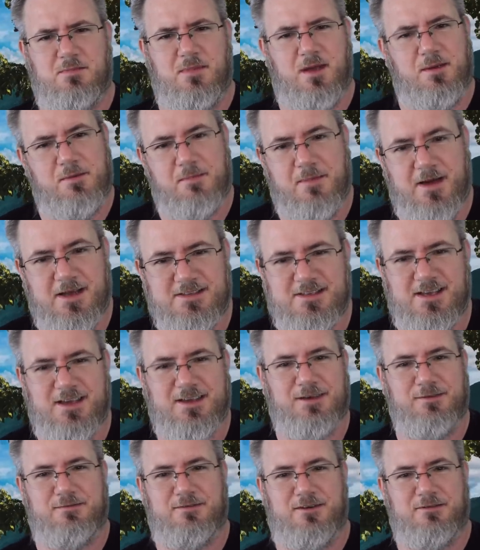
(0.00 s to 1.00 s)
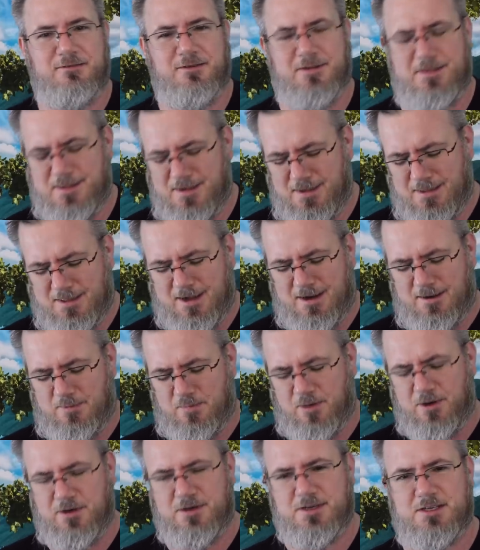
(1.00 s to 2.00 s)
maybe my second favorite thing that I
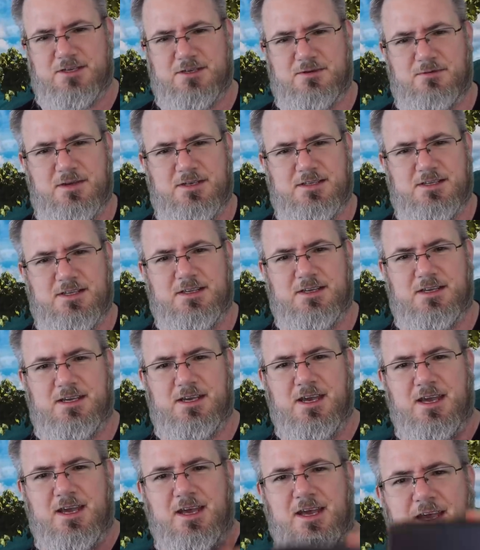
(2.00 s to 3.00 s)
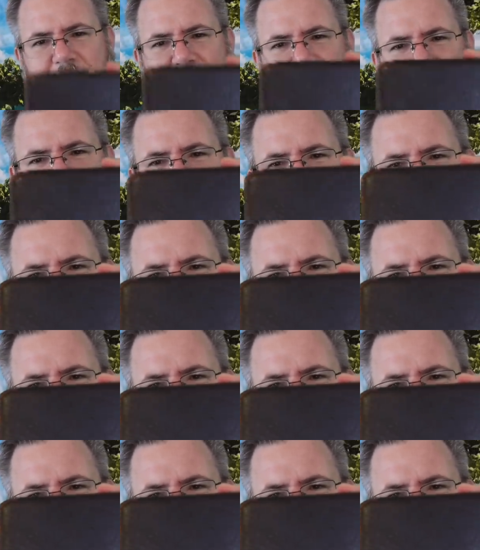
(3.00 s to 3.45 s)
purchased recently. It